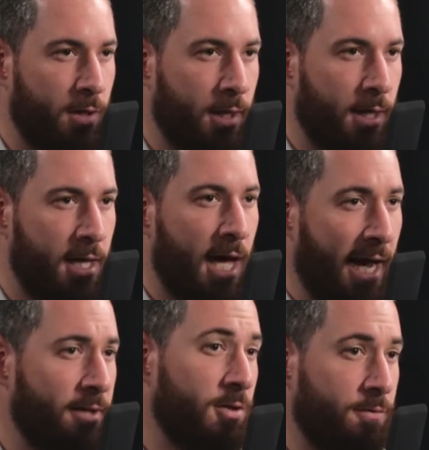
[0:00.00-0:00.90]
uh, I,
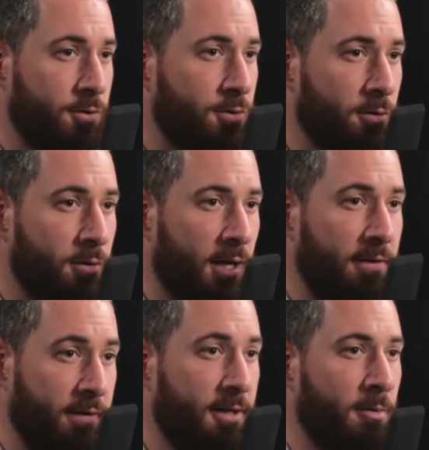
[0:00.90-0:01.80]
I do it for sure.
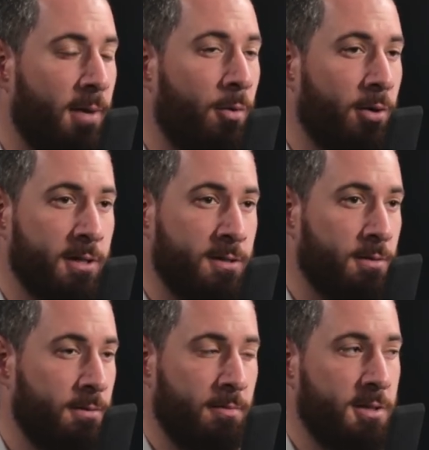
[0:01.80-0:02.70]
I feel it on my work as,
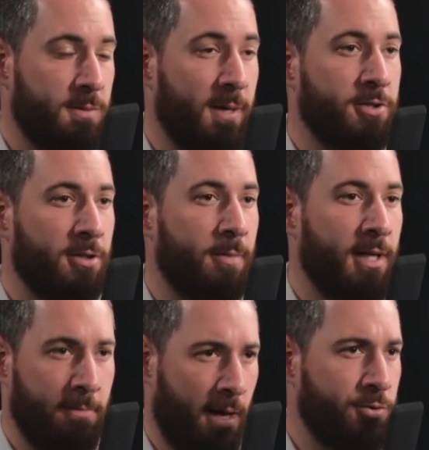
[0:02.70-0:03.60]
I mean, especially,
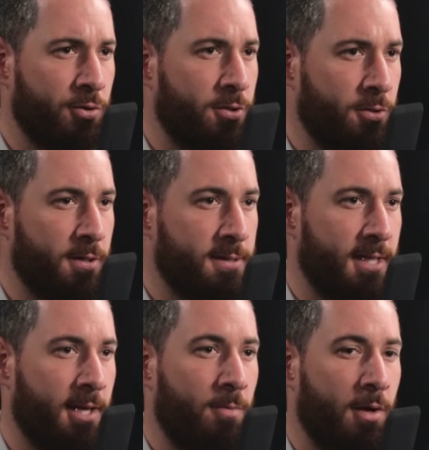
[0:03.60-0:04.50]
but I'm, I'm sure you do it the
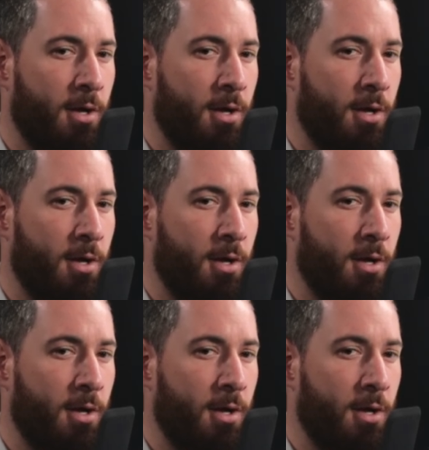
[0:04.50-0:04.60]
same.